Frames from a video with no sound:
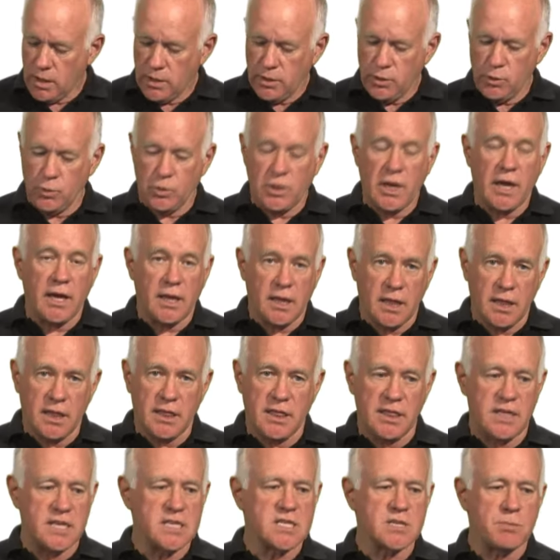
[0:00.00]
you take
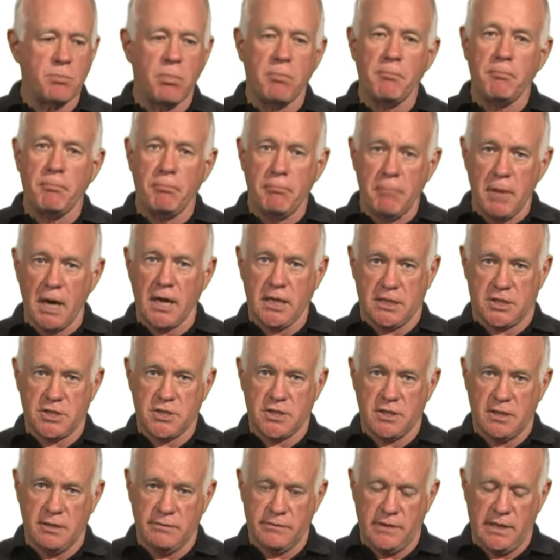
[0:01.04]
this
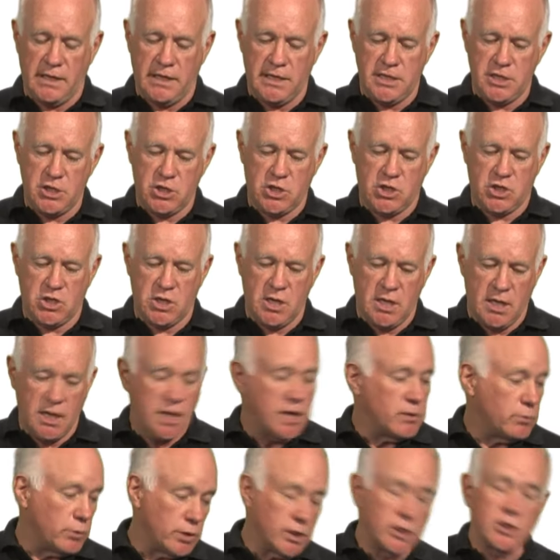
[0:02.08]
much of the leash,
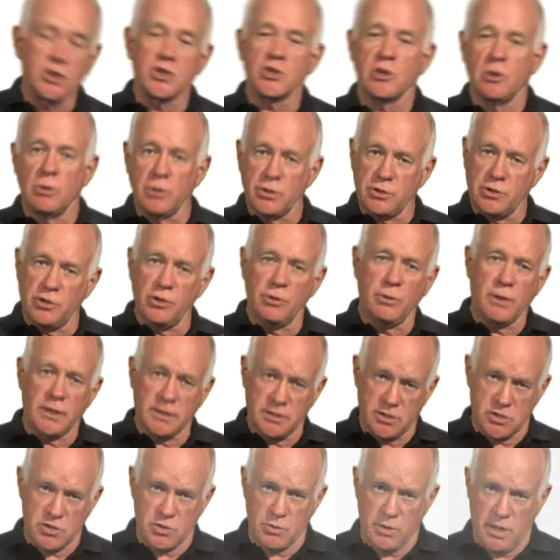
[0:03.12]
and we're going to show it to you on
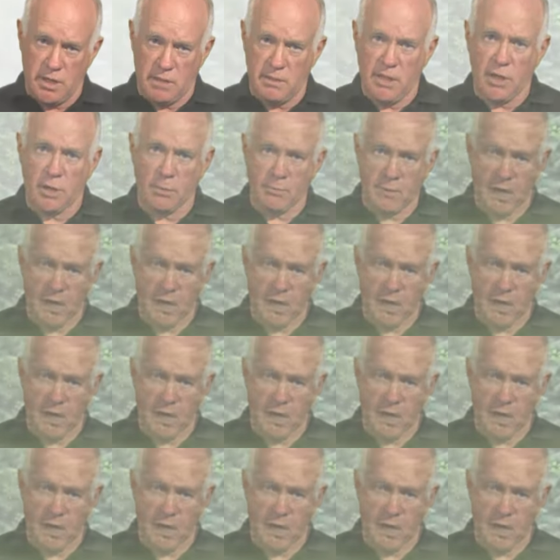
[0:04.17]
the screen here